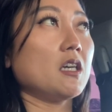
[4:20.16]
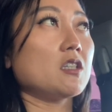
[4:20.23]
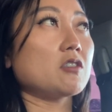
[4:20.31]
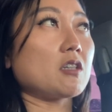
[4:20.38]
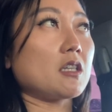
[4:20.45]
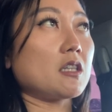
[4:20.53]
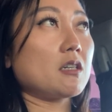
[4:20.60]

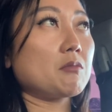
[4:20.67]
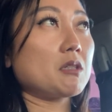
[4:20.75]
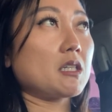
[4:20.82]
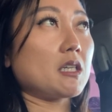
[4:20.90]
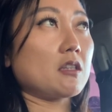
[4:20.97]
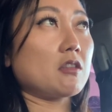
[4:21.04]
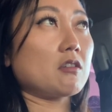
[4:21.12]
So I think I'm gonna
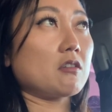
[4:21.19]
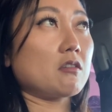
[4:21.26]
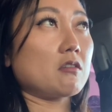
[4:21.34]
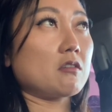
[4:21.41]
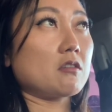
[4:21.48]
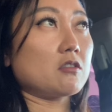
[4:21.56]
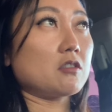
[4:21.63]
get
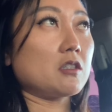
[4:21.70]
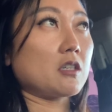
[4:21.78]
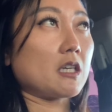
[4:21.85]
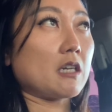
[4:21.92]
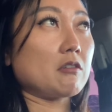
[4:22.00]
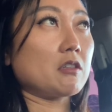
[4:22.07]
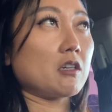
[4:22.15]
there to the
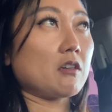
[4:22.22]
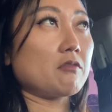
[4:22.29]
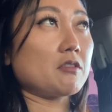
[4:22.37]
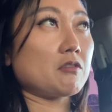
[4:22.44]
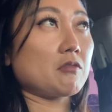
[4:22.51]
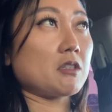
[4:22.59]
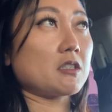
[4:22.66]
county
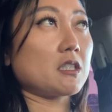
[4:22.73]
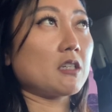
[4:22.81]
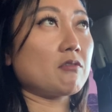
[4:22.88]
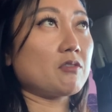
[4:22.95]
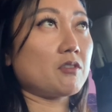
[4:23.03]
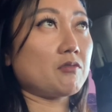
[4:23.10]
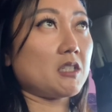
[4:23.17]
office around
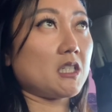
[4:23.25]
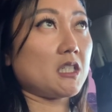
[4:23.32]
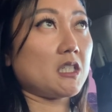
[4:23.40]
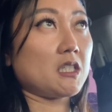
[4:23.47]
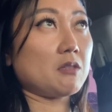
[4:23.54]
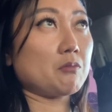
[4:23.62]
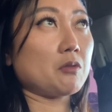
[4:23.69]
ten
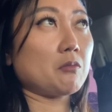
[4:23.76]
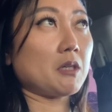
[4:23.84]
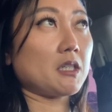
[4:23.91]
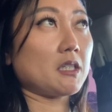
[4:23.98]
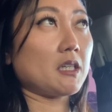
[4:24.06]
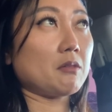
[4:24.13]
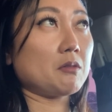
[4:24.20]
fifteen, put my
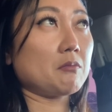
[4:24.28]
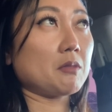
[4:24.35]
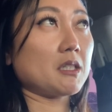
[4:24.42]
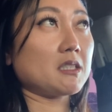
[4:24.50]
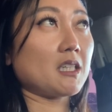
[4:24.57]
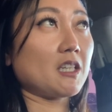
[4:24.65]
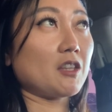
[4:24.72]
name in by
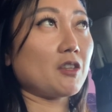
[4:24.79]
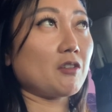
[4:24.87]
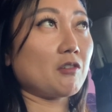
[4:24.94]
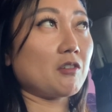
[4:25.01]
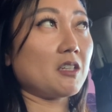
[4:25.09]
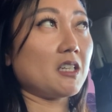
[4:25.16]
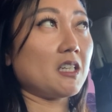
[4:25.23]
ten
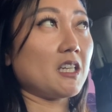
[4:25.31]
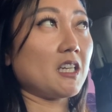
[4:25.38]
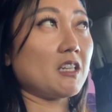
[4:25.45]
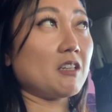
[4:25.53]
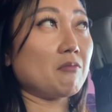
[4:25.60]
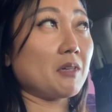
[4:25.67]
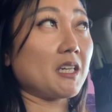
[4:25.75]
thirty, and
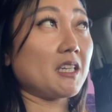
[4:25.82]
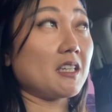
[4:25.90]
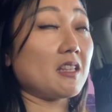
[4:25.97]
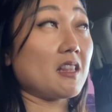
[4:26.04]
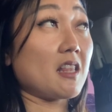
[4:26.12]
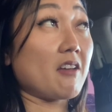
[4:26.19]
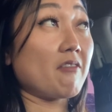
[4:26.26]
then by
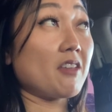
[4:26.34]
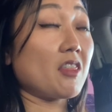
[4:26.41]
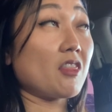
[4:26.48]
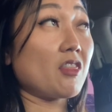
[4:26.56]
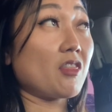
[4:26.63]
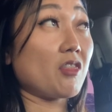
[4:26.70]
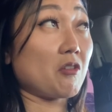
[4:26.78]
eleven
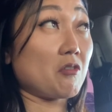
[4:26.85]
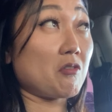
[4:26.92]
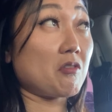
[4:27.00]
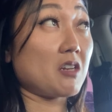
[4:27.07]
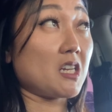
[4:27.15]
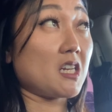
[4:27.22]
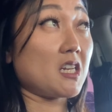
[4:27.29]

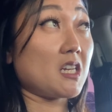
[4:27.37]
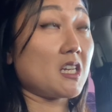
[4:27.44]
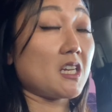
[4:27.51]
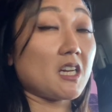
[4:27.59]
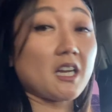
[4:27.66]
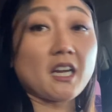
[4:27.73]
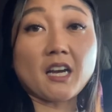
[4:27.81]
thirty
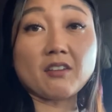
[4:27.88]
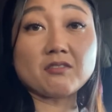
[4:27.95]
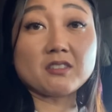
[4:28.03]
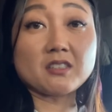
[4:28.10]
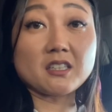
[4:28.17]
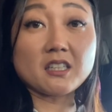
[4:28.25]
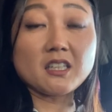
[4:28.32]
I have
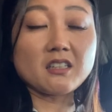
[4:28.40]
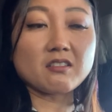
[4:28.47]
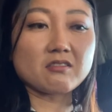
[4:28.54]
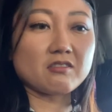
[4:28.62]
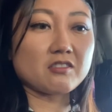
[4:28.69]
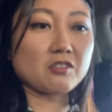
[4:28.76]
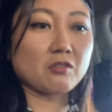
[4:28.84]
to leave.
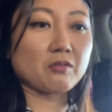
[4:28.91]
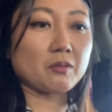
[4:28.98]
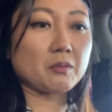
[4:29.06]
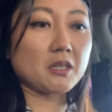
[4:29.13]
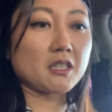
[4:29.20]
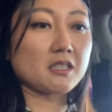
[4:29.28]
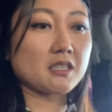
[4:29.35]
So if I'm
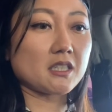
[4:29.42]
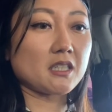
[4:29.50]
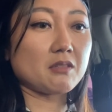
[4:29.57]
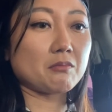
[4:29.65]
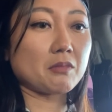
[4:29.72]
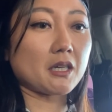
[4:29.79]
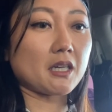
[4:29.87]
not
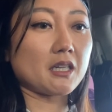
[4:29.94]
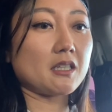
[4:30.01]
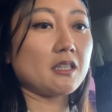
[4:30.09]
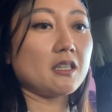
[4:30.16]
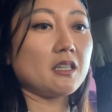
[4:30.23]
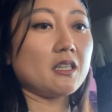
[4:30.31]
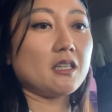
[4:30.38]
seen by
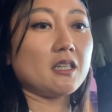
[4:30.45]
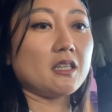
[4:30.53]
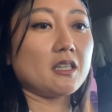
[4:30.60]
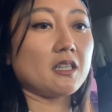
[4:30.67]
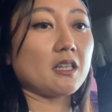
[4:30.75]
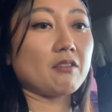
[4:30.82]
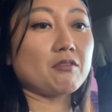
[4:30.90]

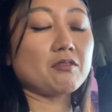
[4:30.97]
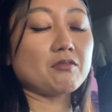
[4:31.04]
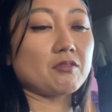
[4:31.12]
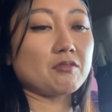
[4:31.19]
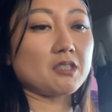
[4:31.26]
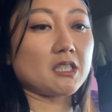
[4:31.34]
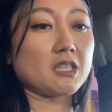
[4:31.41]
eleven
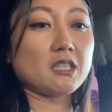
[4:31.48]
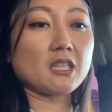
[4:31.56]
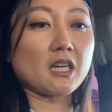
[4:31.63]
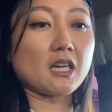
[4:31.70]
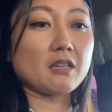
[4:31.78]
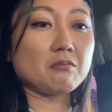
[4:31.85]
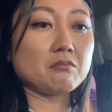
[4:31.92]
fifteen,
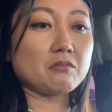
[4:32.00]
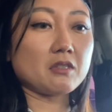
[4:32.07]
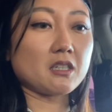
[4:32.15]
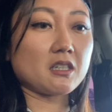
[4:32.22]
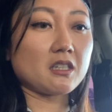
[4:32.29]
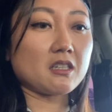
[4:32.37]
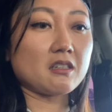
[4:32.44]
I'm
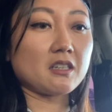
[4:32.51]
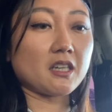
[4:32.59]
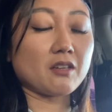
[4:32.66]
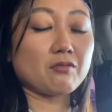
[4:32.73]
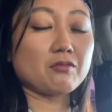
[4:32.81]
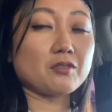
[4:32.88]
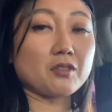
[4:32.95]
gonna have
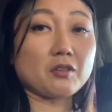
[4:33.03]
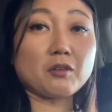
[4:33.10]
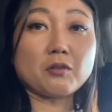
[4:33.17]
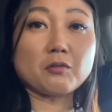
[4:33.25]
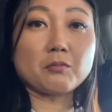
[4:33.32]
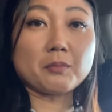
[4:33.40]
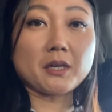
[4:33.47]
to go
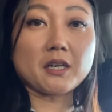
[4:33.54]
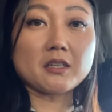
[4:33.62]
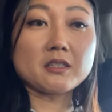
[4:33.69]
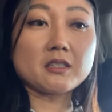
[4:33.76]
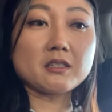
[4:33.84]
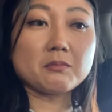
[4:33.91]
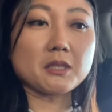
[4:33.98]
back
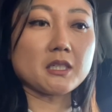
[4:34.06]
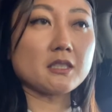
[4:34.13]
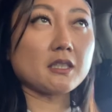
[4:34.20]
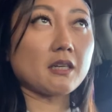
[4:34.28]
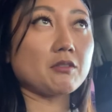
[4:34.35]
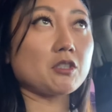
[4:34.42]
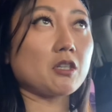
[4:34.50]
because I
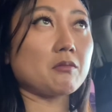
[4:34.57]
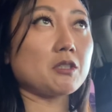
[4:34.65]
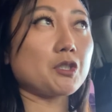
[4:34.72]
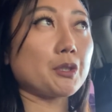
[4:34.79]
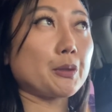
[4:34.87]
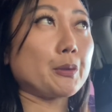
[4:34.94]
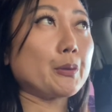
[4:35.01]
have a job at two.